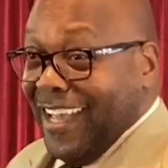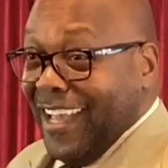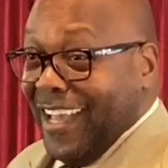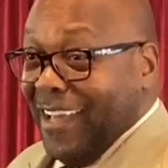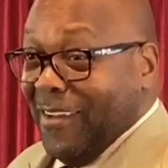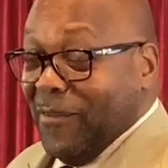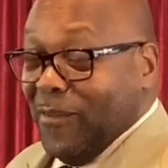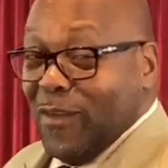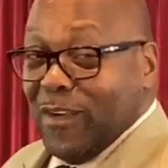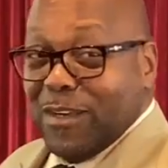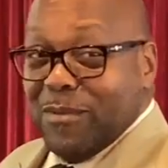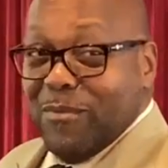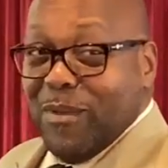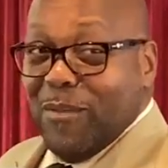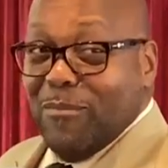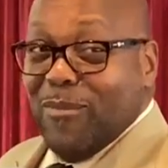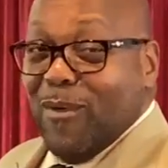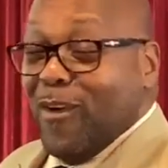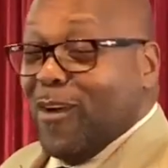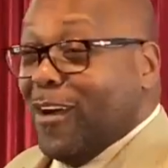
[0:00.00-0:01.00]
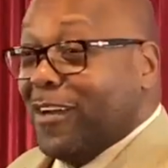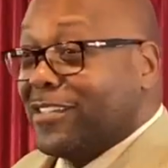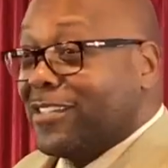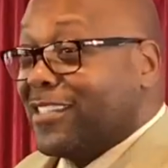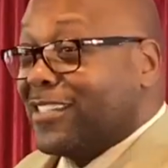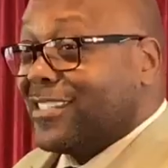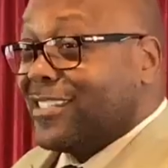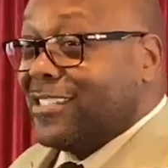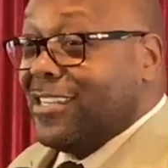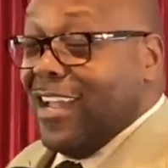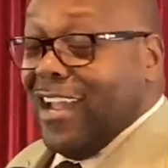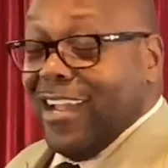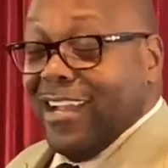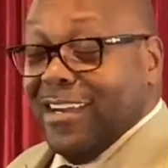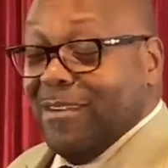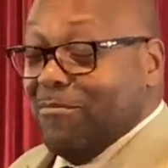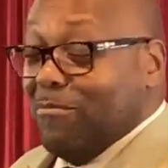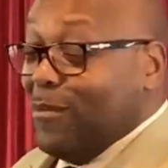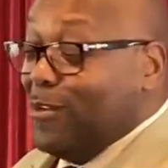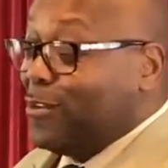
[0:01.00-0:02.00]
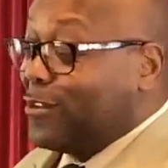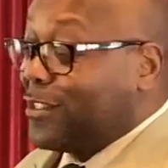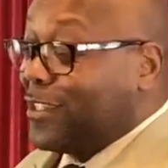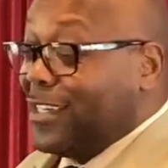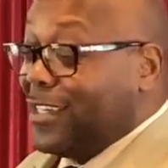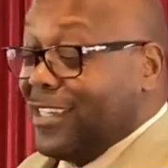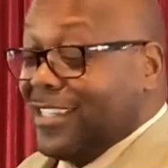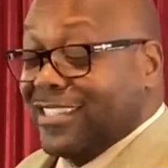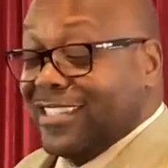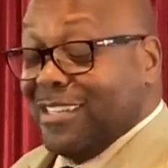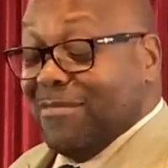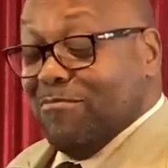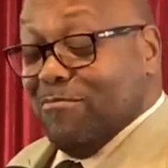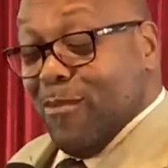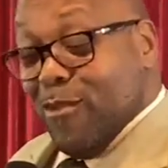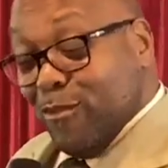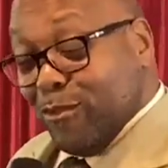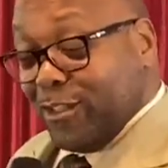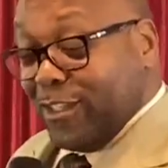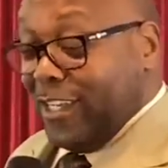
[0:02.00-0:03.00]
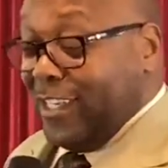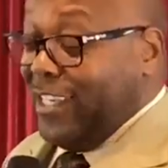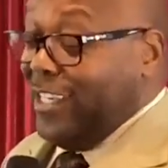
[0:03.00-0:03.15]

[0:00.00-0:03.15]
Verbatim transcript: And one of my boys used to say, a moocher is a moocher.